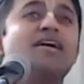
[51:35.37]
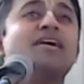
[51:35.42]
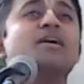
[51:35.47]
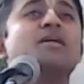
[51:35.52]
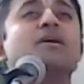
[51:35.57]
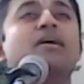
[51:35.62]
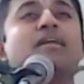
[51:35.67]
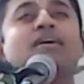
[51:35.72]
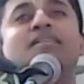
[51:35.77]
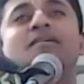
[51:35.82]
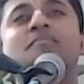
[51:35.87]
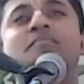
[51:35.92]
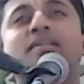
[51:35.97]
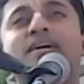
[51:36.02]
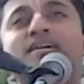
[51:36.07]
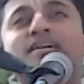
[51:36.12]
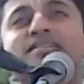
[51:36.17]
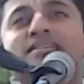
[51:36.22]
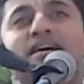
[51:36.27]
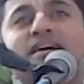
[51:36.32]
In another
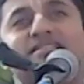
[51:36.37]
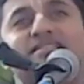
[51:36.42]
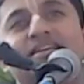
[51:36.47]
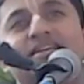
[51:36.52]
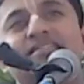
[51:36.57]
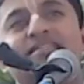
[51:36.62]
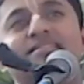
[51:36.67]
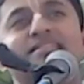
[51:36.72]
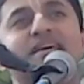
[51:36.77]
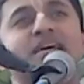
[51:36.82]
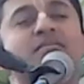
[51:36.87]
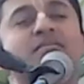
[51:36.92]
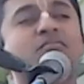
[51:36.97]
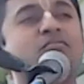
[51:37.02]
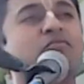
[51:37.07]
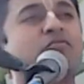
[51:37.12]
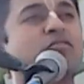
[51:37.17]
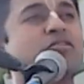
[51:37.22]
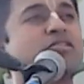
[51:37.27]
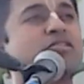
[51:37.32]
place, I said the
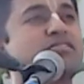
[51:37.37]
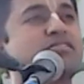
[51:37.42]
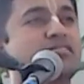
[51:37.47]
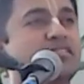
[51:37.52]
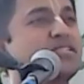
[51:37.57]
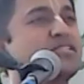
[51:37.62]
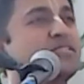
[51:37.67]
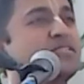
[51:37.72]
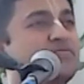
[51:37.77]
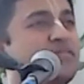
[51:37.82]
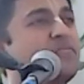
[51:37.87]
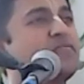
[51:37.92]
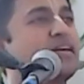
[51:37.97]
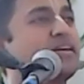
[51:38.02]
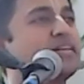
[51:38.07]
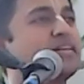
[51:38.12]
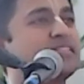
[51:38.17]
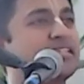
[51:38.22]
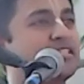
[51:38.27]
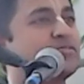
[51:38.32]
same verse. This is from
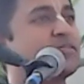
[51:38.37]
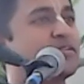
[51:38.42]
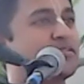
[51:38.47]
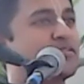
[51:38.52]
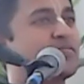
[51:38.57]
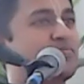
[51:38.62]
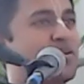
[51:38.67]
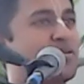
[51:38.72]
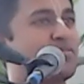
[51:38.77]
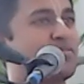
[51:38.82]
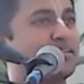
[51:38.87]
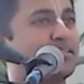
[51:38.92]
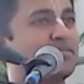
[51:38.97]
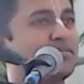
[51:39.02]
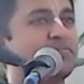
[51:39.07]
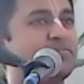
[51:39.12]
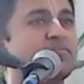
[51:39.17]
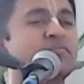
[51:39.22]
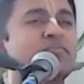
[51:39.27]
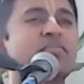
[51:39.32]
Venkateshwara
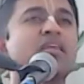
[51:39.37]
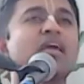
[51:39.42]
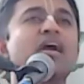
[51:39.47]
Suprabhatam.